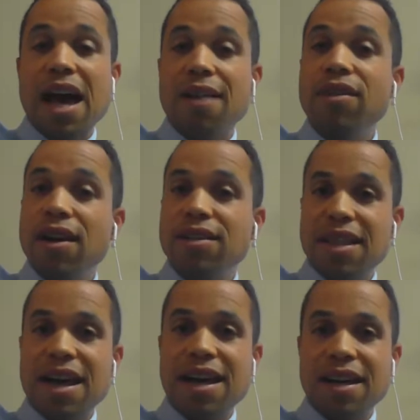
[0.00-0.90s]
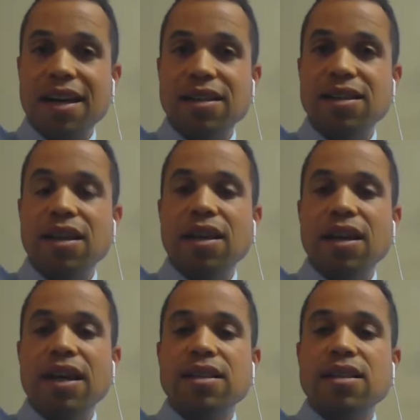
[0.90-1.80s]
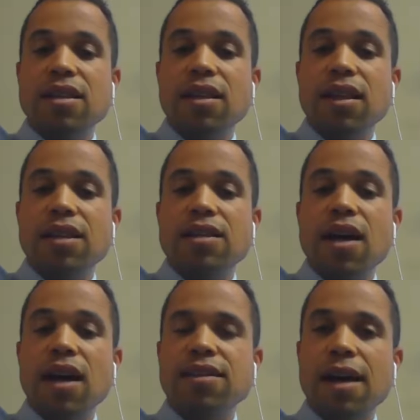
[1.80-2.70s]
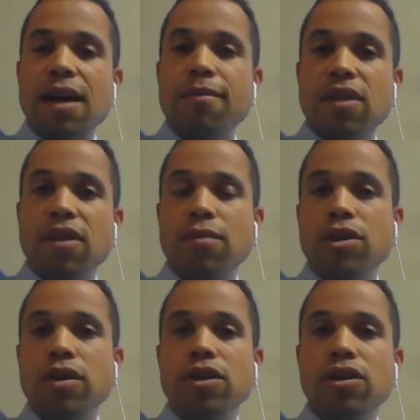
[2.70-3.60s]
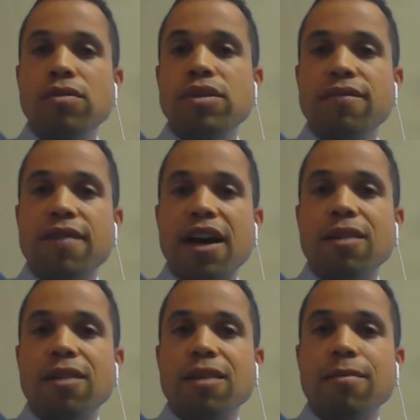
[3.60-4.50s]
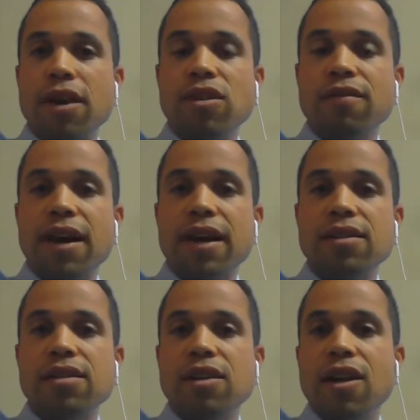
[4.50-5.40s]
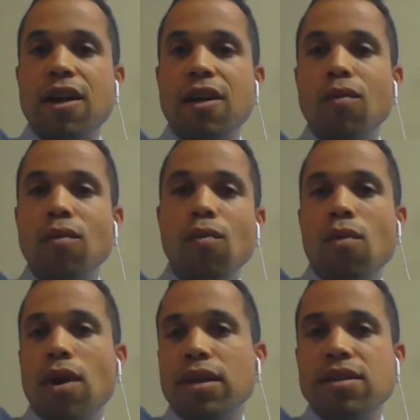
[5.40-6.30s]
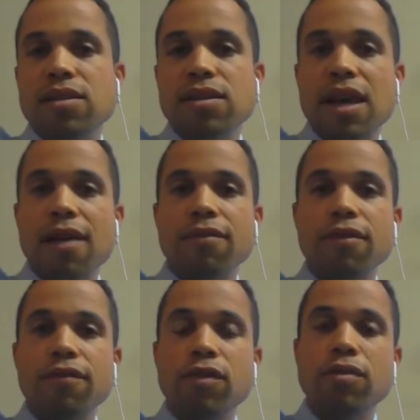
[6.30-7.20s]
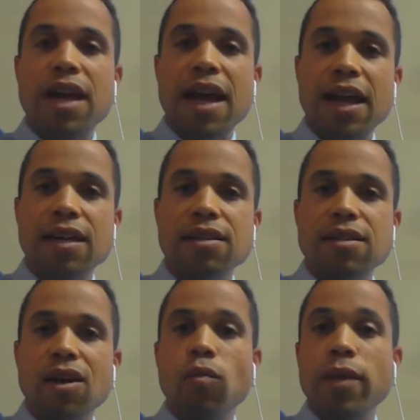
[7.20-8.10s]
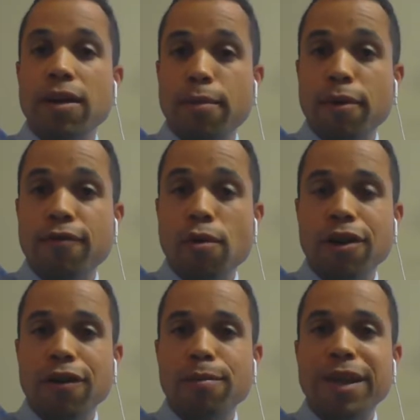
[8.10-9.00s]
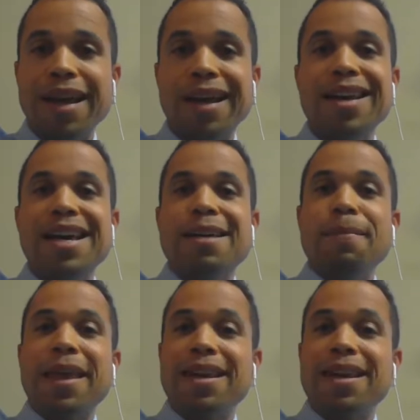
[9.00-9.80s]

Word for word: The caveat to that is it's it's not the type of thing where you can use the vacuum erection device, you know, once every few days, a week before your implant,